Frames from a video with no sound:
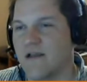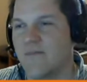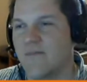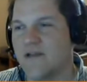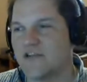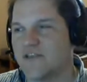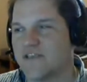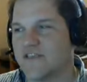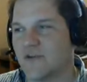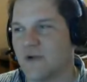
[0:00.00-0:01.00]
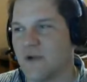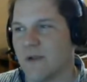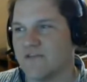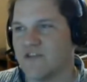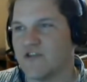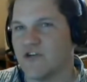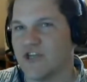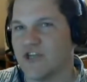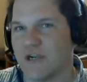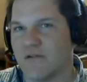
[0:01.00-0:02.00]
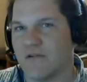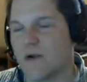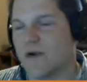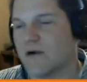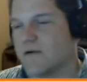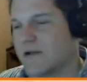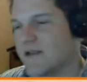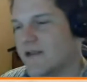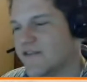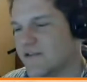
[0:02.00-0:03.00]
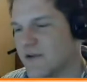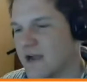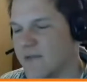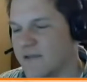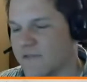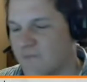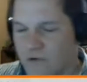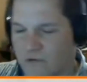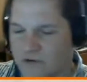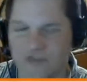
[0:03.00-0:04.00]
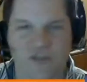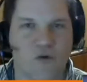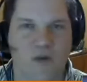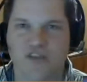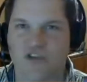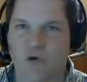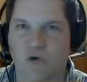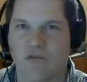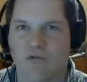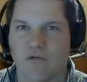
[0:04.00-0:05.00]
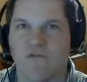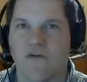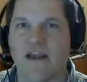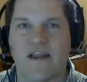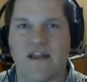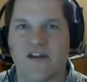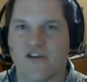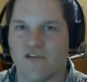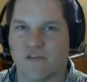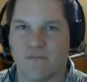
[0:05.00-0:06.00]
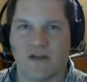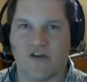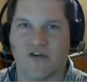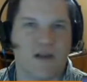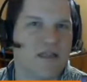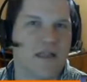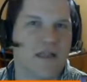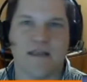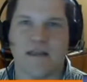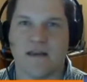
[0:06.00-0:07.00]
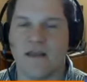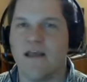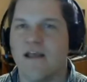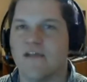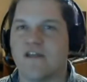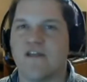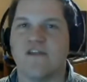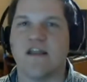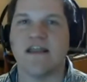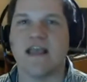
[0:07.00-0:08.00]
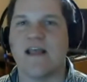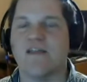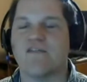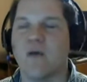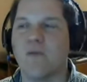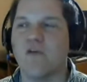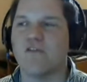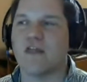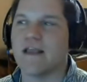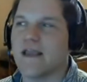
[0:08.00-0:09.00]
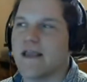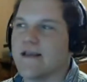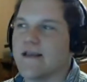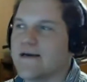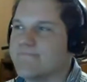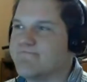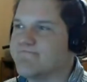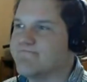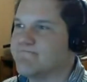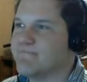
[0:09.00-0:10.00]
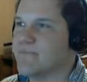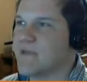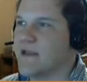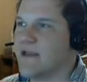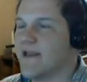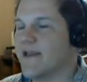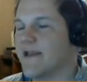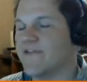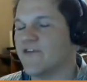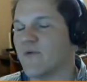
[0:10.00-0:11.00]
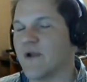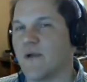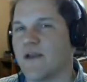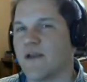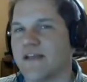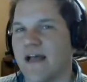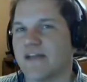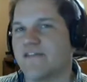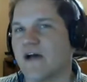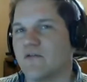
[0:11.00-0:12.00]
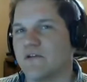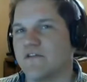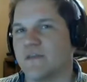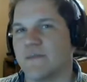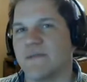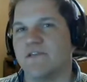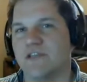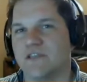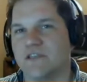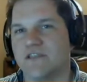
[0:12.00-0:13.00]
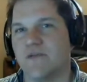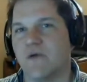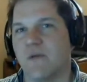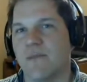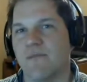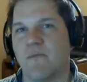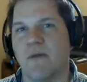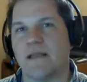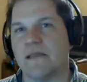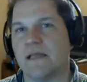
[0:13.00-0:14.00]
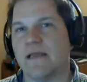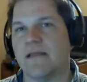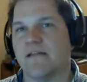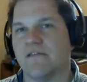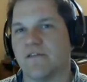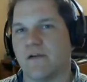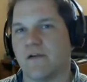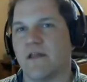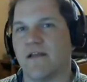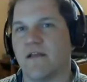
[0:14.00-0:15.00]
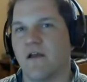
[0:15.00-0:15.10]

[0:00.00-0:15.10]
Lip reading: Pinterest is a great way of searching, where Instagram is more of just a quick scroll through, find an interesting picture, and like it. It's almost like it's a great way to test out some images to see what people might like. It's a good,